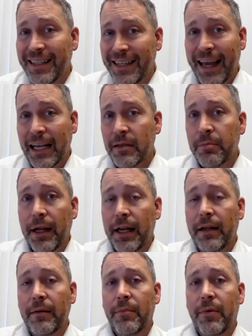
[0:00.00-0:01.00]
and tax
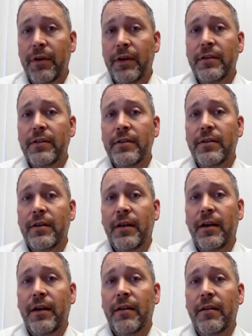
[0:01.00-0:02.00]
planning provisions
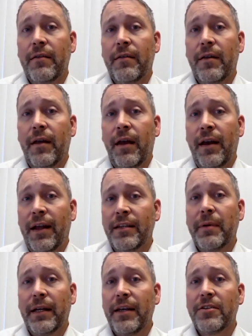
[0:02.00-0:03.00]
and
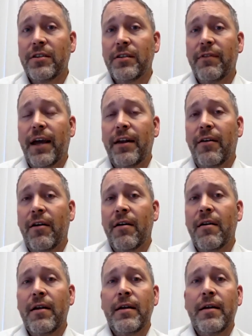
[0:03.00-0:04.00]
expectations of that
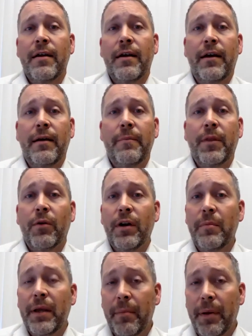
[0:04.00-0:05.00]
are going
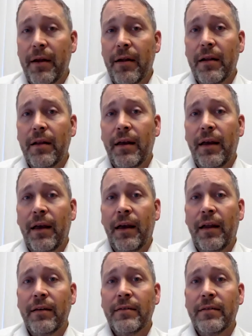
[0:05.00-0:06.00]
to be upheld
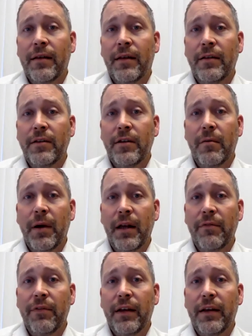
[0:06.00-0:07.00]
and to your
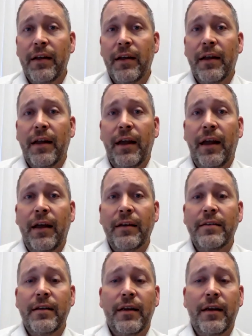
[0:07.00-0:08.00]
benefit,
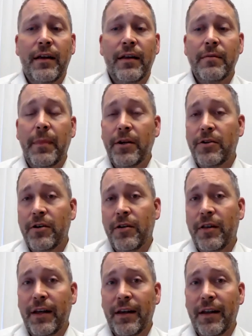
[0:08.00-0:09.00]
and to make sure
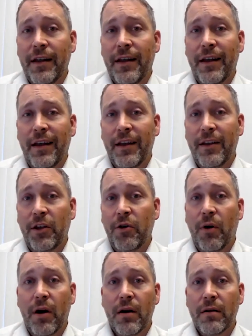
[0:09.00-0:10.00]
that
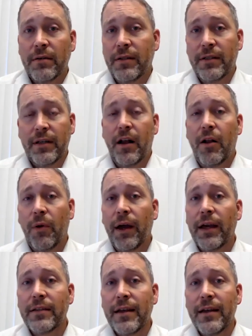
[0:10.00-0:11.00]
you are, just in all
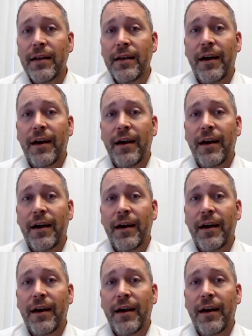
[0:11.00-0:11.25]
ways,